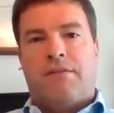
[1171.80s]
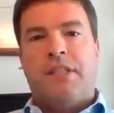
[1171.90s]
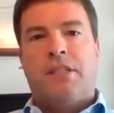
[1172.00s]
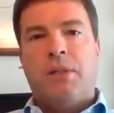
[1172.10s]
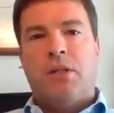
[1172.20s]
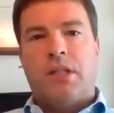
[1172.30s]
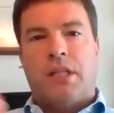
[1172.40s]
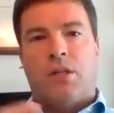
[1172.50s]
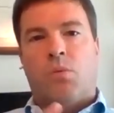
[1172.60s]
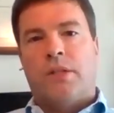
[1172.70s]
get
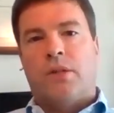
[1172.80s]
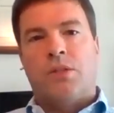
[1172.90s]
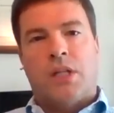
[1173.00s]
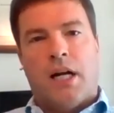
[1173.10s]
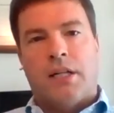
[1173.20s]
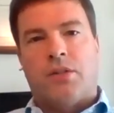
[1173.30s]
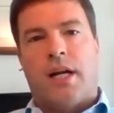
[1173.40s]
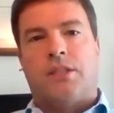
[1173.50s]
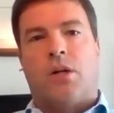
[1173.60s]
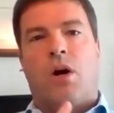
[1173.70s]
visibility into what those
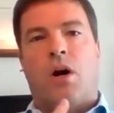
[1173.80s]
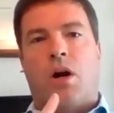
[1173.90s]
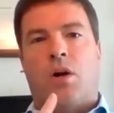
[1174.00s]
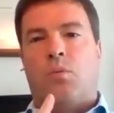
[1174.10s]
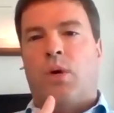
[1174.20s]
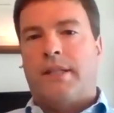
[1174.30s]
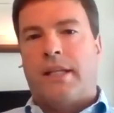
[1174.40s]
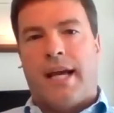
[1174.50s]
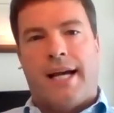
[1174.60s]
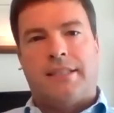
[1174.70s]
contracts are, what
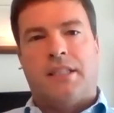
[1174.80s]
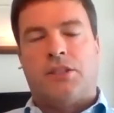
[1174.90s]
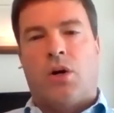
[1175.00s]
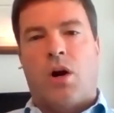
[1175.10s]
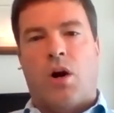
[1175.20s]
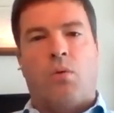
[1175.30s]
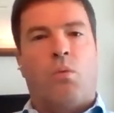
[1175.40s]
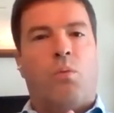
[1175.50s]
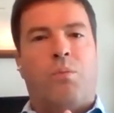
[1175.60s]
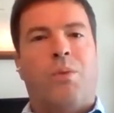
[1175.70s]
the assets are,
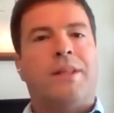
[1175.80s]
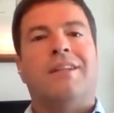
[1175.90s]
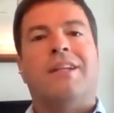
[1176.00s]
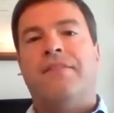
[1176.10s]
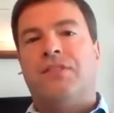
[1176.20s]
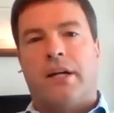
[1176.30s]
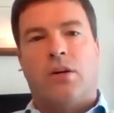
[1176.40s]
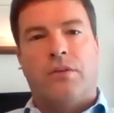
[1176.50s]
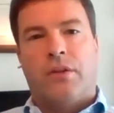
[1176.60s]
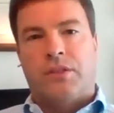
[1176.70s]
what the life
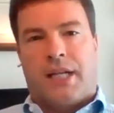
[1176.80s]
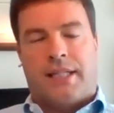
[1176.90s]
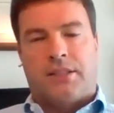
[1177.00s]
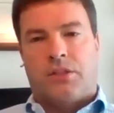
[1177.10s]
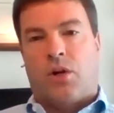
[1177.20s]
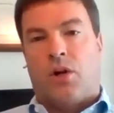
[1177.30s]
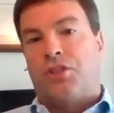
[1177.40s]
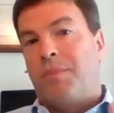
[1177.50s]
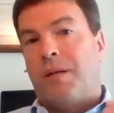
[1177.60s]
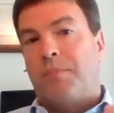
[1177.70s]
cycle of those assets are,
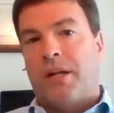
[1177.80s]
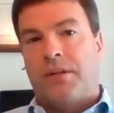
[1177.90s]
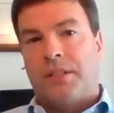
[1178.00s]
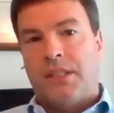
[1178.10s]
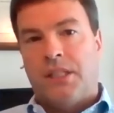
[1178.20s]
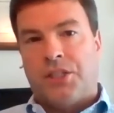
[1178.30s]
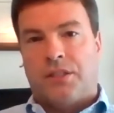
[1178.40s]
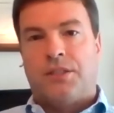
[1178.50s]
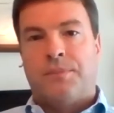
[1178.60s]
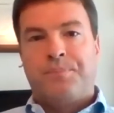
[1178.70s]
so you make better
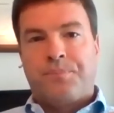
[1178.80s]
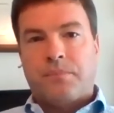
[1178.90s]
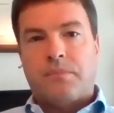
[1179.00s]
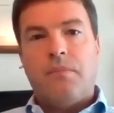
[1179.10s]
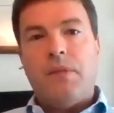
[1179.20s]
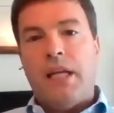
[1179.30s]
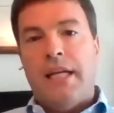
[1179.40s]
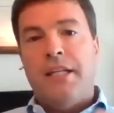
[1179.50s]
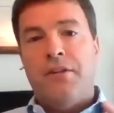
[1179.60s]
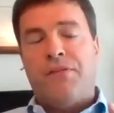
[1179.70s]
decisions,
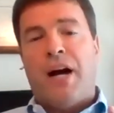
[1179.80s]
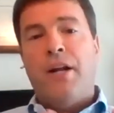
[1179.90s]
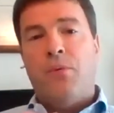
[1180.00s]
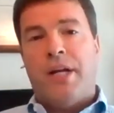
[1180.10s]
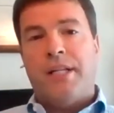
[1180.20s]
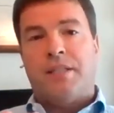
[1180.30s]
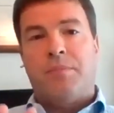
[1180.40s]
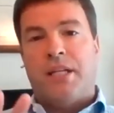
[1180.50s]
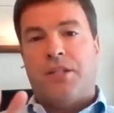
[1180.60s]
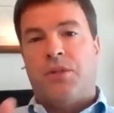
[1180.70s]
and then find ways
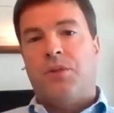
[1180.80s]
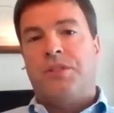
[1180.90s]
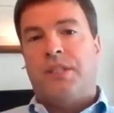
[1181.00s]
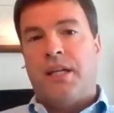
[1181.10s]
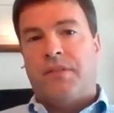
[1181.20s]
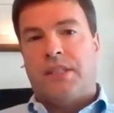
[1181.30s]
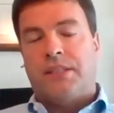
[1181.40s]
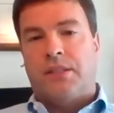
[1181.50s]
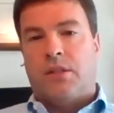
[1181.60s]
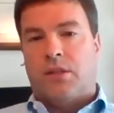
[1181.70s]
to make huge savings,
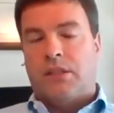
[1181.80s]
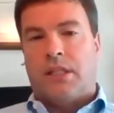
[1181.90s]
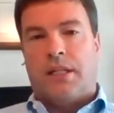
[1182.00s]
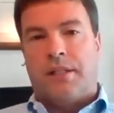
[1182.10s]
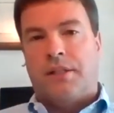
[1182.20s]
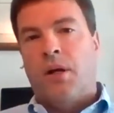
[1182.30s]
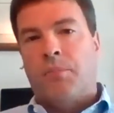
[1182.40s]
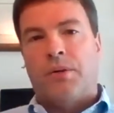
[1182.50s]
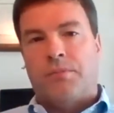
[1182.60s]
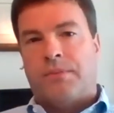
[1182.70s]
because the
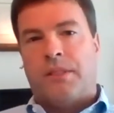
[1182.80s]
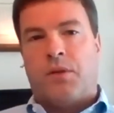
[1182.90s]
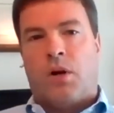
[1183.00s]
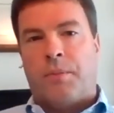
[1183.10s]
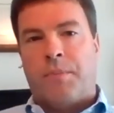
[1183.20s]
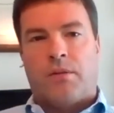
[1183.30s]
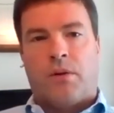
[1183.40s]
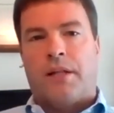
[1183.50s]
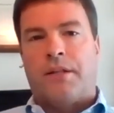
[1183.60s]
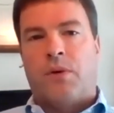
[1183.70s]
number has already been
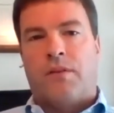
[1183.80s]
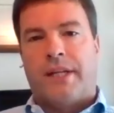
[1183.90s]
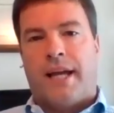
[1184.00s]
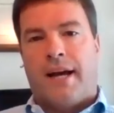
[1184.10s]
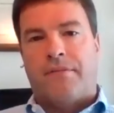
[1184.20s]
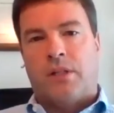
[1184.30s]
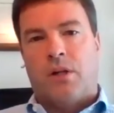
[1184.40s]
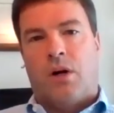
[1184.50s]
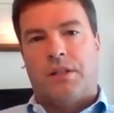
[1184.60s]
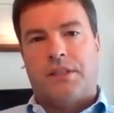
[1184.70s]
thrown out to roughly half the
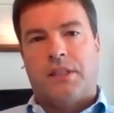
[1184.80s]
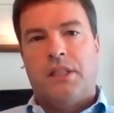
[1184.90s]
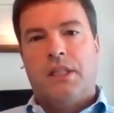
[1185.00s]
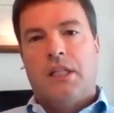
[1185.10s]
cost.